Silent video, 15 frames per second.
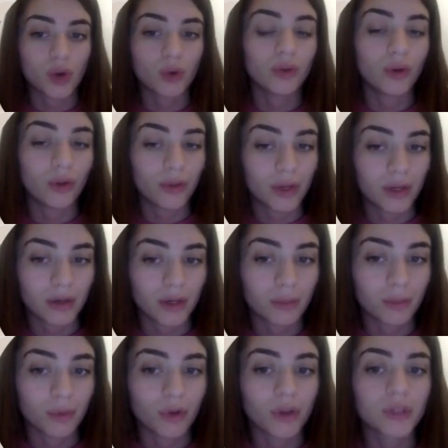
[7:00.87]
on their
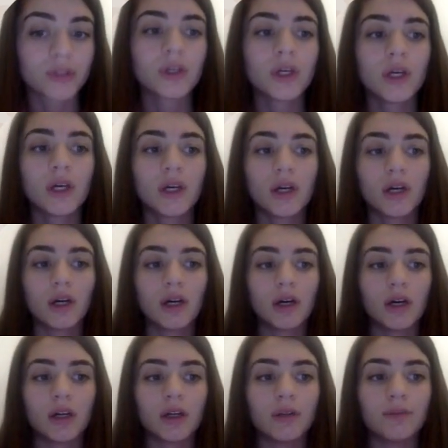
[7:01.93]
report
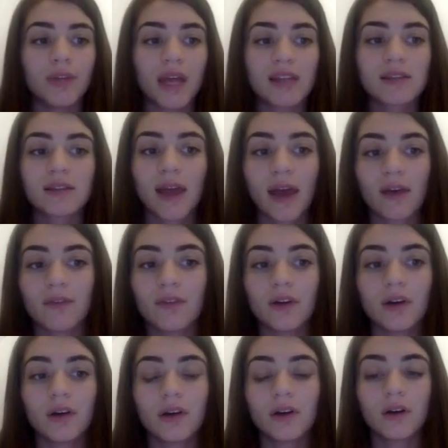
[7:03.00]
doesn't have
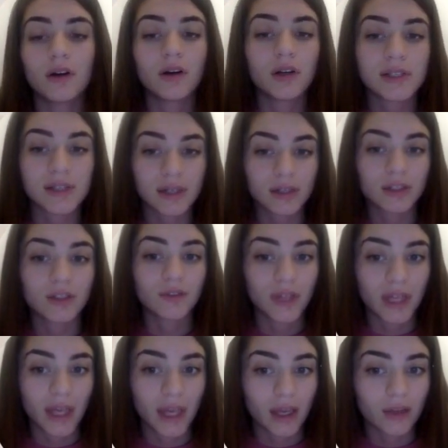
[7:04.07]
a
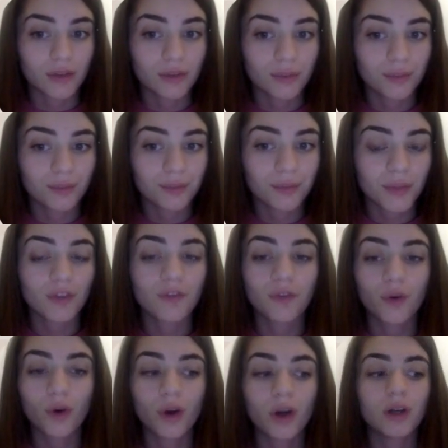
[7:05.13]
certificate
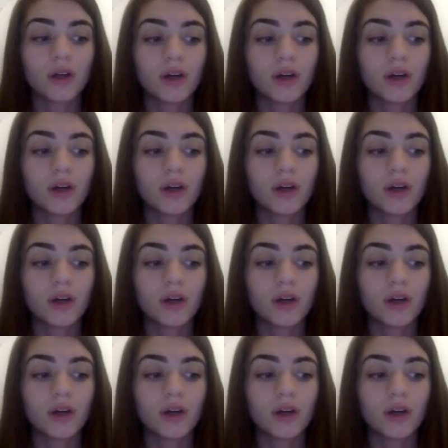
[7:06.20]
for